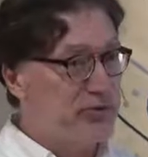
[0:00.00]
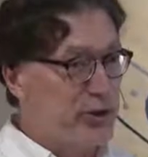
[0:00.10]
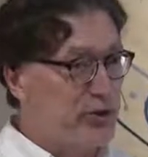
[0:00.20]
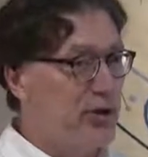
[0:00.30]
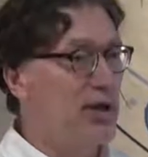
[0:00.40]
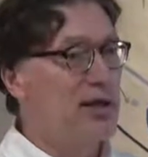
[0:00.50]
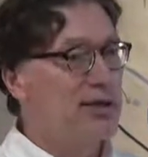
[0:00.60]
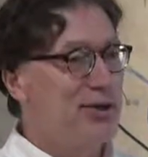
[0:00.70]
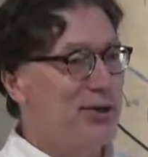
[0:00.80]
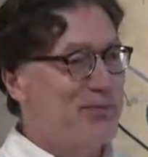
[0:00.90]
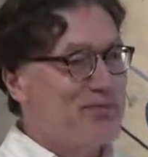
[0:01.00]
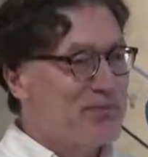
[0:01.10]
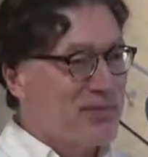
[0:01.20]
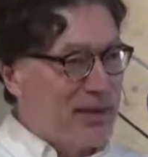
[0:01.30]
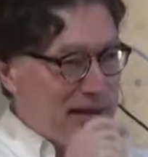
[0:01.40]
finger, you know,
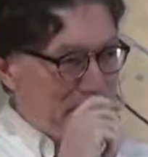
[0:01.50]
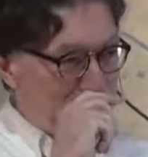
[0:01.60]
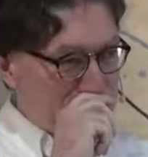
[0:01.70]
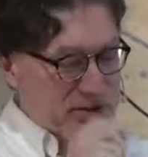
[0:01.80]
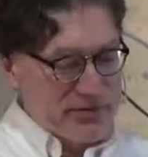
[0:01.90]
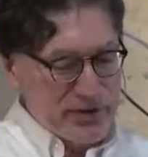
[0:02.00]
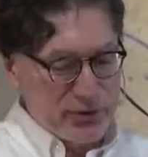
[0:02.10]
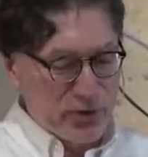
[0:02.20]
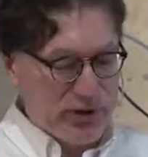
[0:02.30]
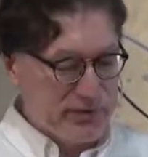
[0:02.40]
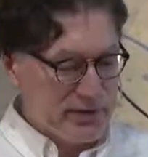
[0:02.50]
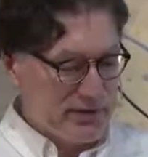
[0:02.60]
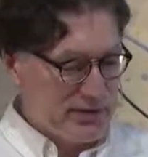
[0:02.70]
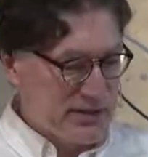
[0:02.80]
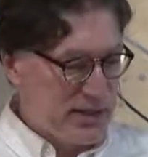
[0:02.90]
in the course of any driving
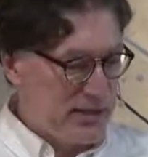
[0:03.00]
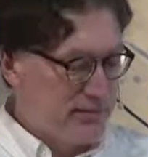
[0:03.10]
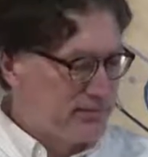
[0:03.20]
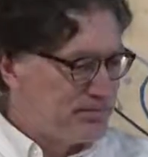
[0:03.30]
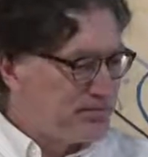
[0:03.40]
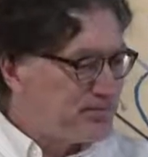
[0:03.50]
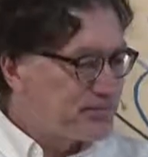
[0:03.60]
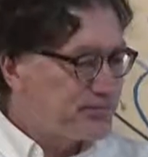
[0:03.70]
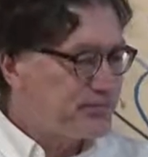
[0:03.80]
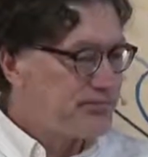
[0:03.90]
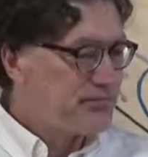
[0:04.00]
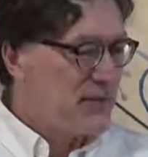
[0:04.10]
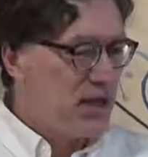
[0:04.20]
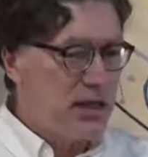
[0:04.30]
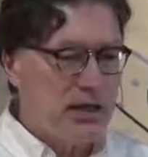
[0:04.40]
day.
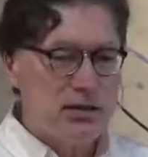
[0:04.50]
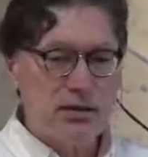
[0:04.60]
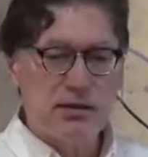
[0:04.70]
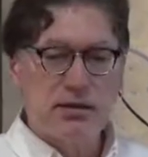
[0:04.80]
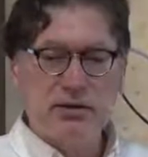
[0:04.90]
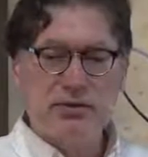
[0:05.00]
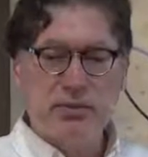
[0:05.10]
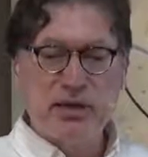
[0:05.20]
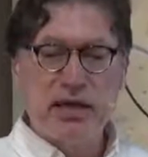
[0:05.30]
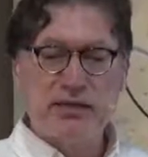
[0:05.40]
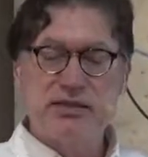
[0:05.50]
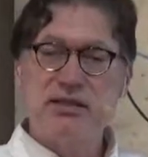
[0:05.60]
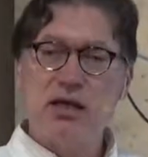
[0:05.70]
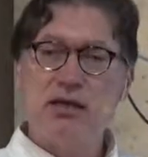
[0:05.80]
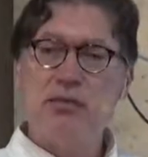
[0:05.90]
And somebody got, it's
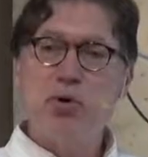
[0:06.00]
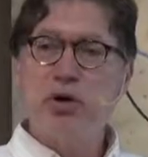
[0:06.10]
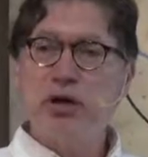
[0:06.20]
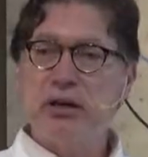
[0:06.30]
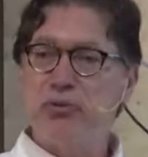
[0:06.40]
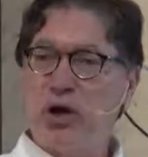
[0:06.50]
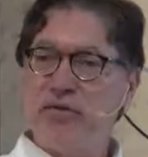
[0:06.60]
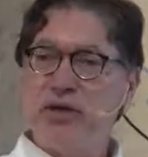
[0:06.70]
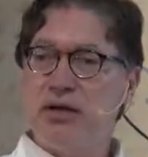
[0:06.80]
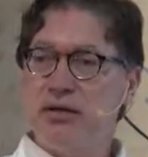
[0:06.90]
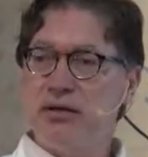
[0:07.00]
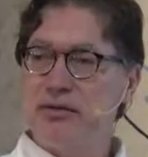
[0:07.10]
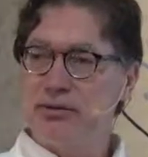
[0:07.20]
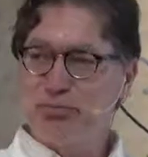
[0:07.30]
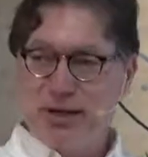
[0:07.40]
Sunday morning, I'm driving out
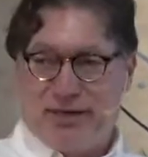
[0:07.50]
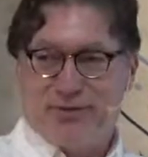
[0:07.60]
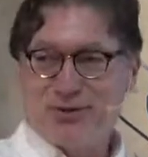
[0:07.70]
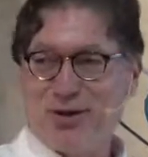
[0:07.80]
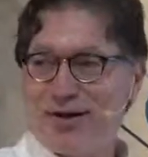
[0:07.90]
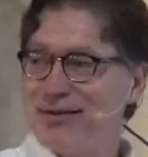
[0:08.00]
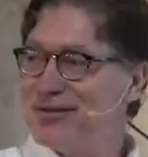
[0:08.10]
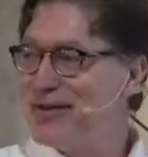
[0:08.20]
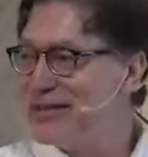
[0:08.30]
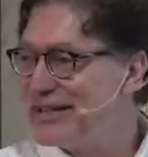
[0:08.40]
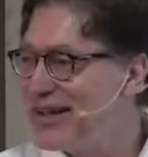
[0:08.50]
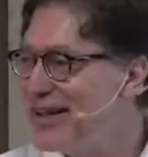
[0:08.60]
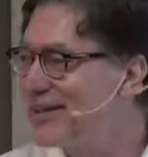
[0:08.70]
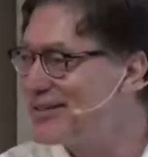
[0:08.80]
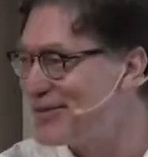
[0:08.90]
here to give a talk on loving
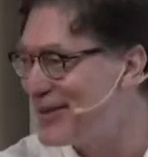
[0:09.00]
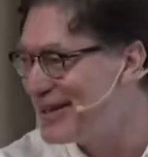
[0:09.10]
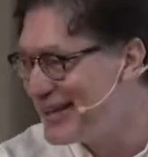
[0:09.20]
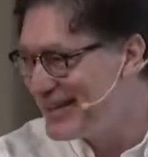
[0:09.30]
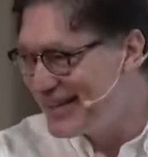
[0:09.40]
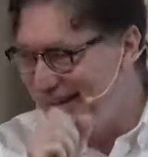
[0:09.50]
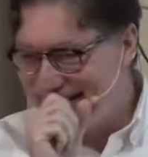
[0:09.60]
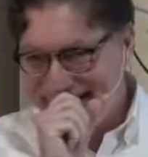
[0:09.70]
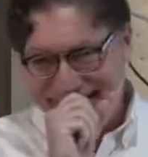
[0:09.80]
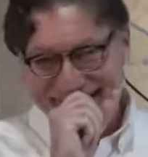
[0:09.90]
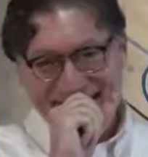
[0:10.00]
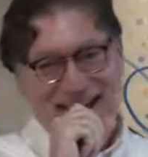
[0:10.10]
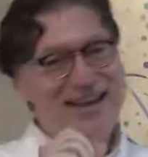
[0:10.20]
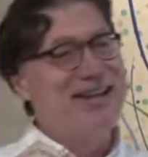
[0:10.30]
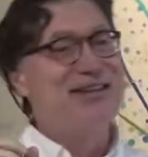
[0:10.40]
kindness, right?
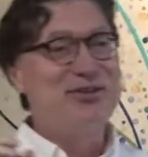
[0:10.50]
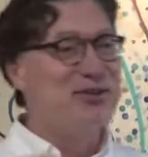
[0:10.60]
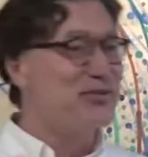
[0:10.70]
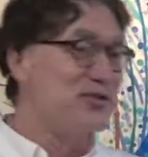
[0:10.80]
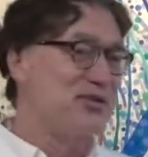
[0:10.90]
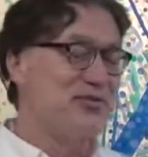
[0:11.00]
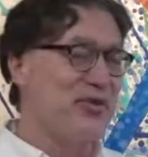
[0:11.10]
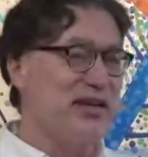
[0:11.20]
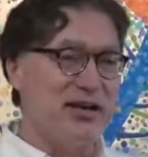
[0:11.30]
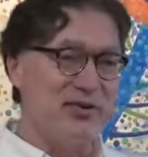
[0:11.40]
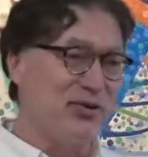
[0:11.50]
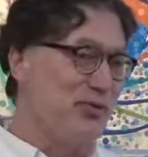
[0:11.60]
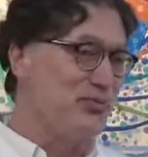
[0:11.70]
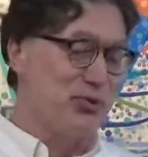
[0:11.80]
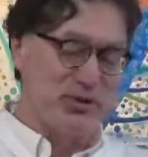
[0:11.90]
And the universe is funny. I don't know
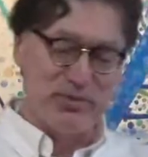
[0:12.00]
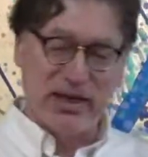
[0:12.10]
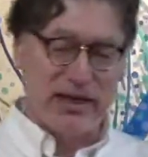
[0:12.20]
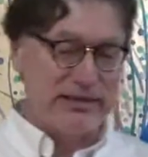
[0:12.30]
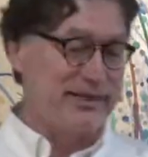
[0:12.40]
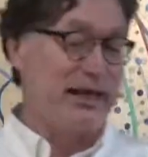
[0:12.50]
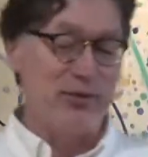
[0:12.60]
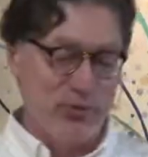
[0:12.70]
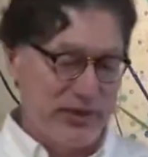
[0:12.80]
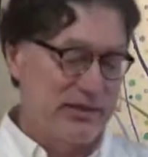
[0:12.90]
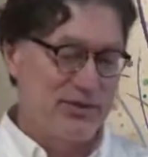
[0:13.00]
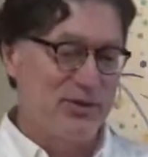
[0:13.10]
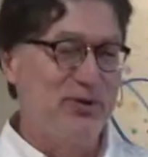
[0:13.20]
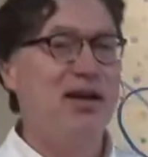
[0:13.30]
if the Buddha is behind us. I don't think so.